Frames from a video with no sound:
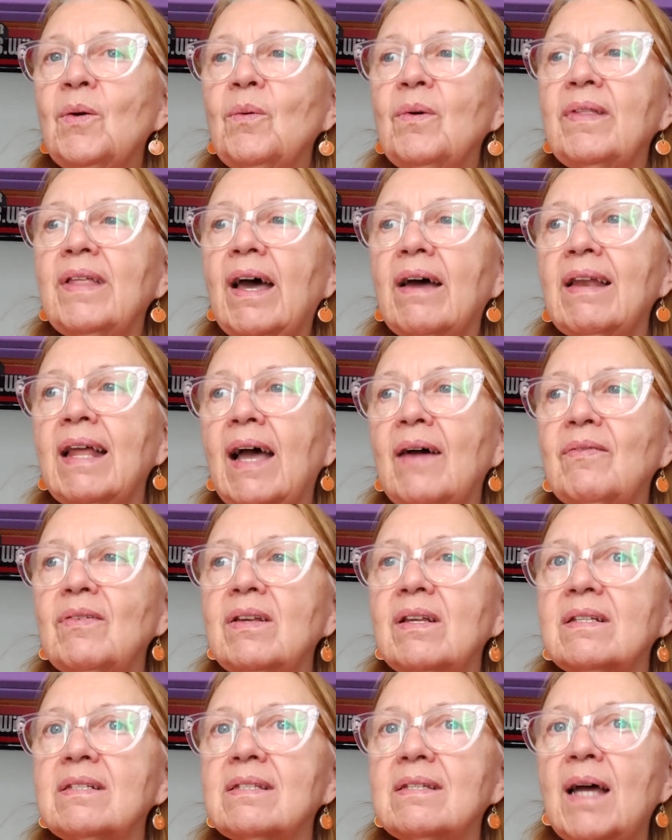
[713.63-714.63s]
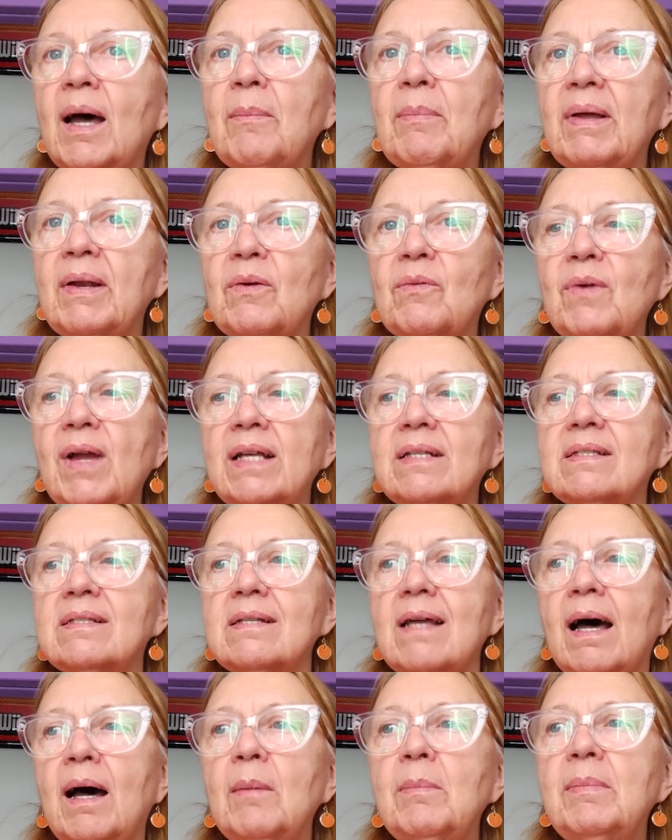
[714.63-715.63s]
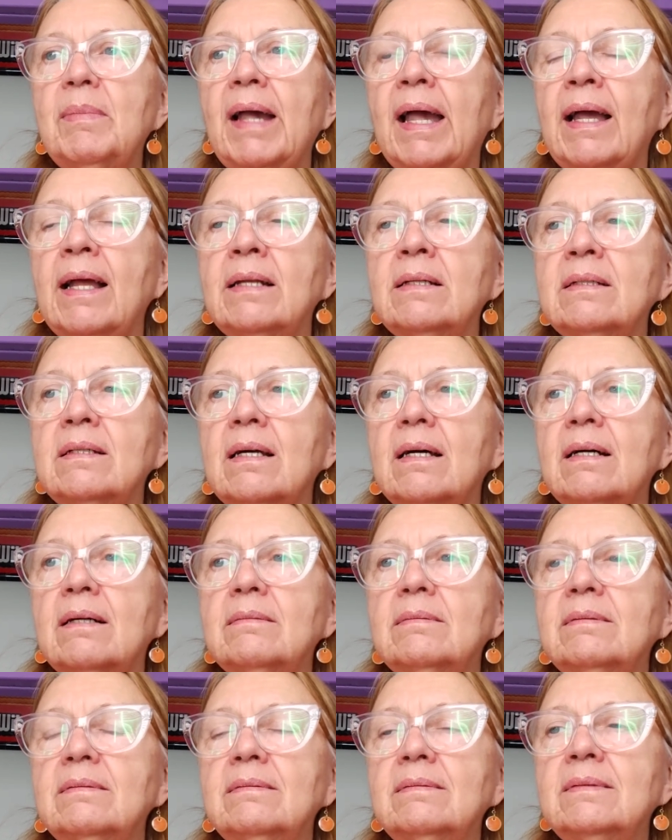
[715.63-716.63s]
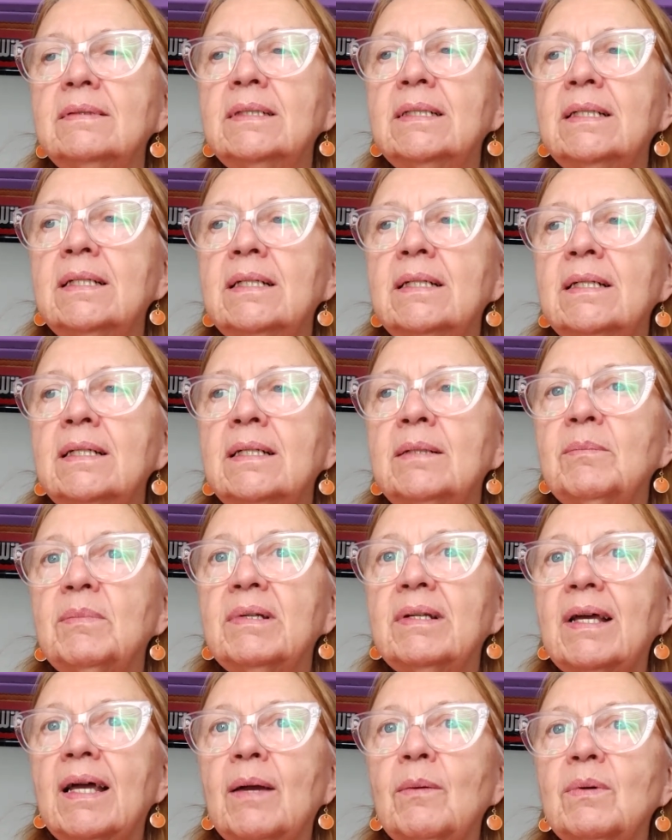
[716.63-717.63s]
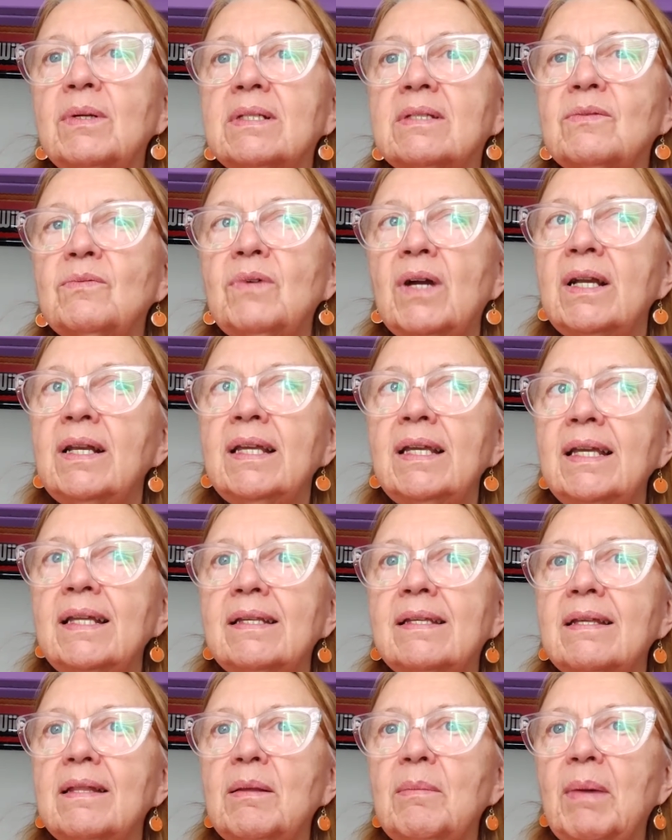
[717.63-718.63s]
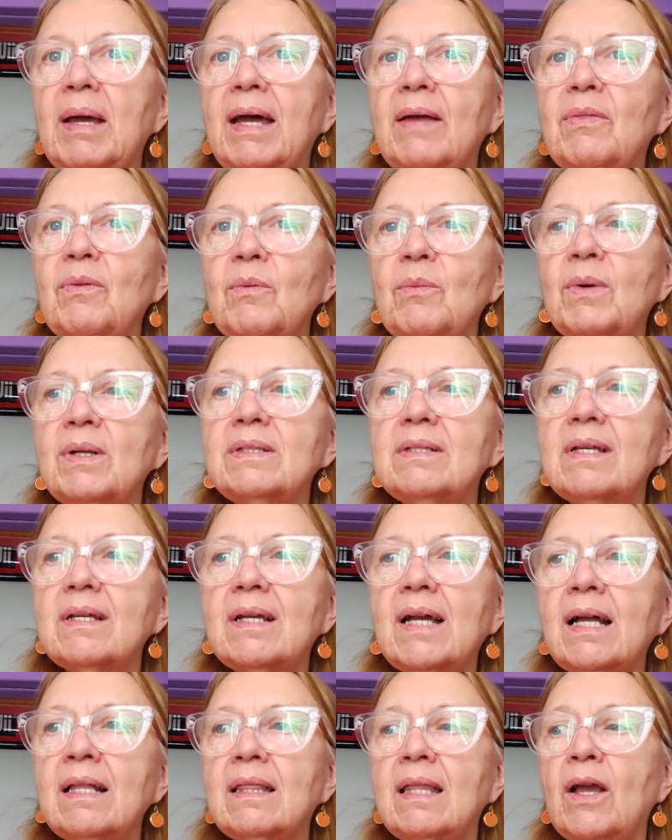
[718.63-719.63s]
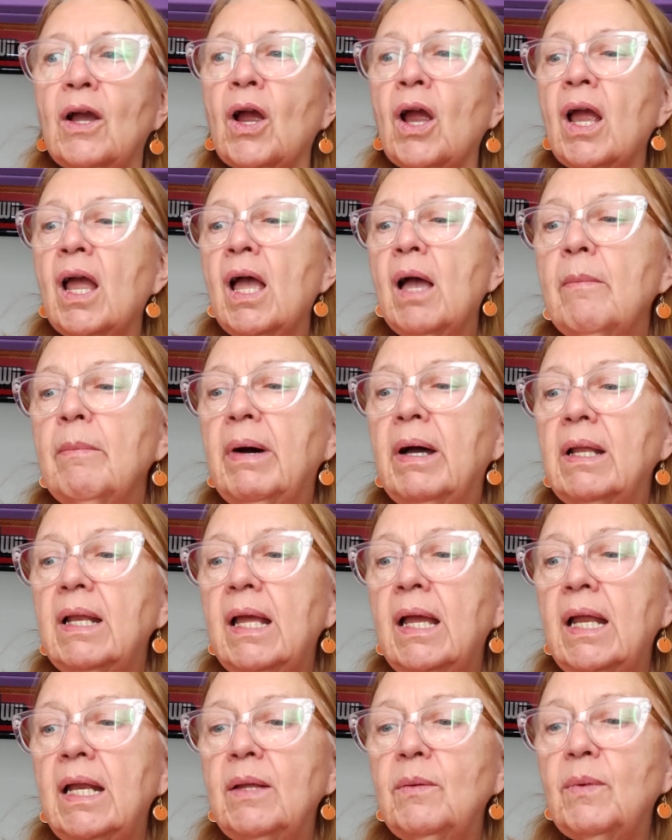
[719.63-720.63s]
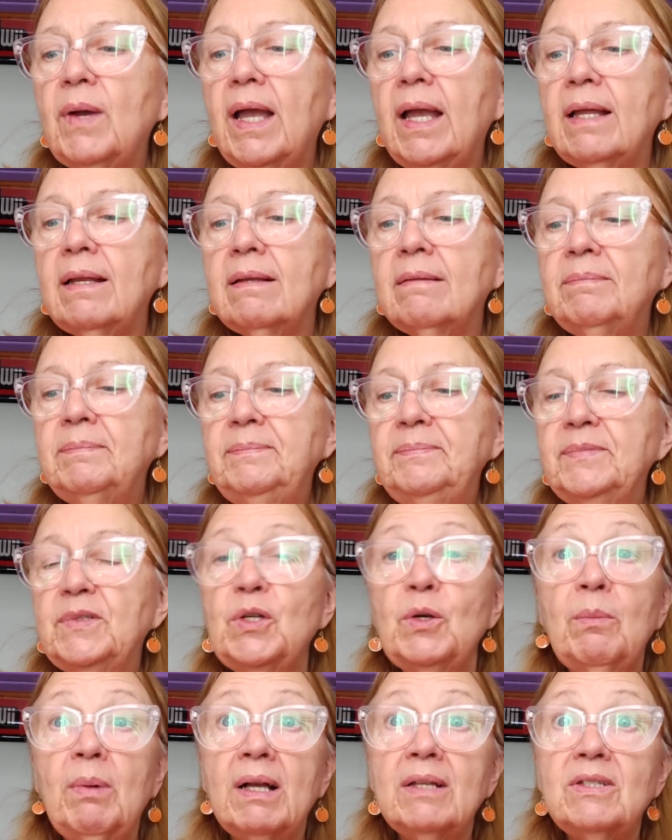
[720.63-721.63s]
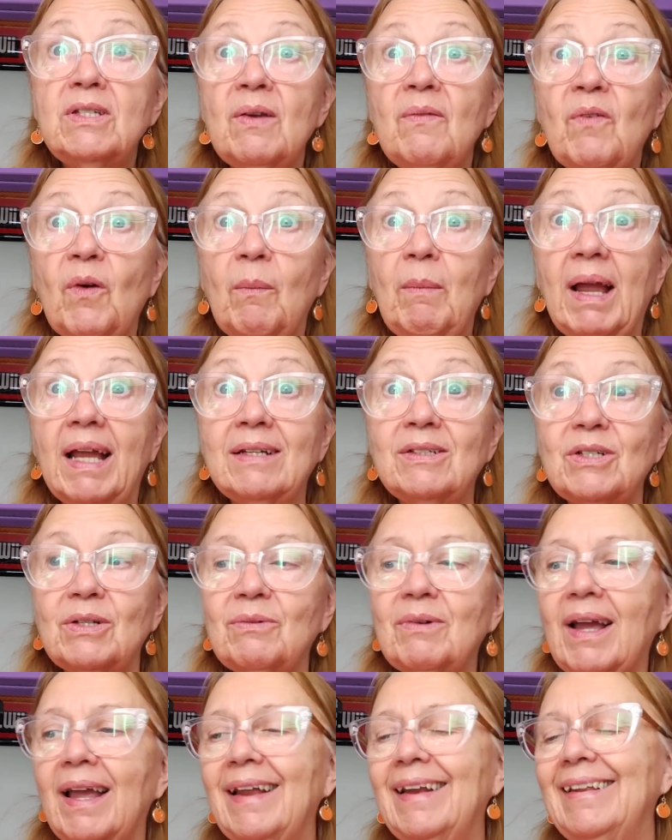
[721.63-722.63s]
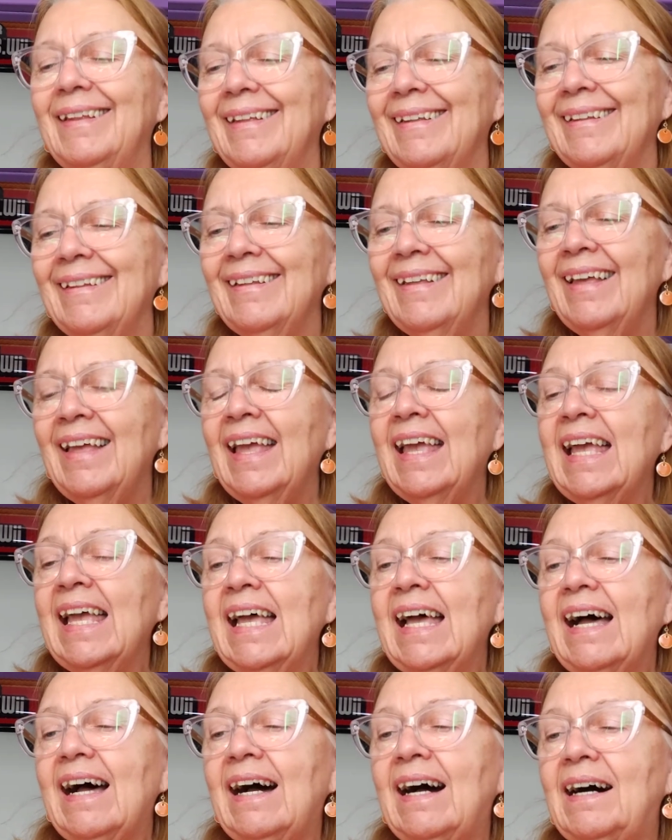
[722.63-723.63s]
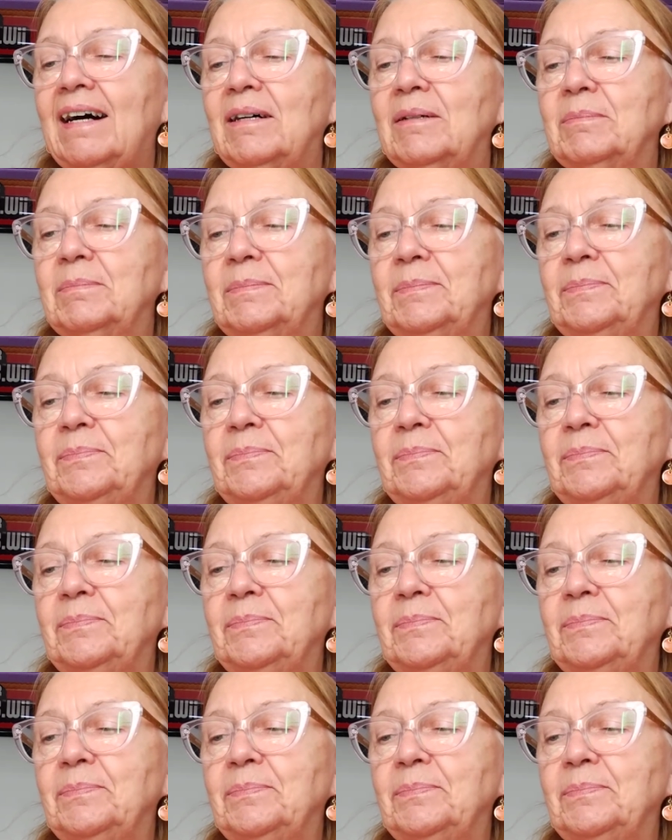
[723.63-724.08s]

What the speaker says: without having to stop at a rest stop. And but I was running into the bathroom once I got there. But anyway, too much information, right? I